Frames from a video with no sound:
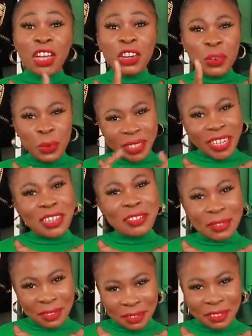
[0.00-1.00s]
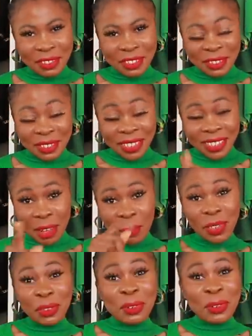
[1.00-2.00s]
you stay tuned because it's
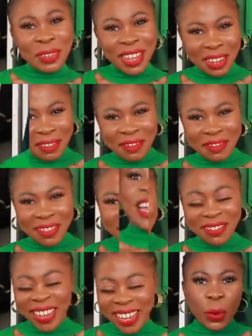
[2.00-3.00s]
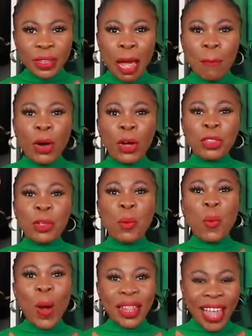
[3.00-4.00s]
about to go down. Mm. Let's talk about
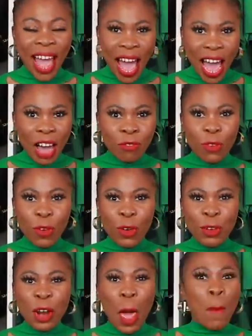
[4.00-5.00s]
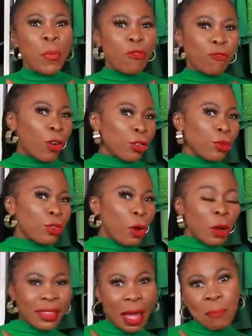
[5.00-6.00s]
what I have on before to
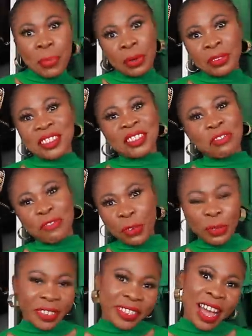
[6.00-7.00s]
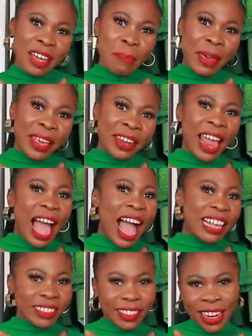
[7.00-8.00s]
talk about the first garment
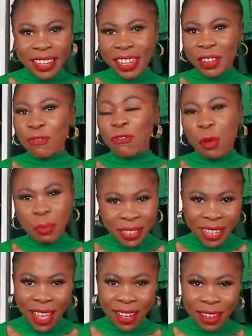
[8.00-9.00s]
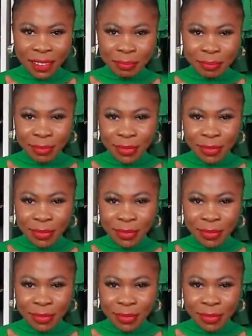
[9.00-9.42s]
I selected from Zara.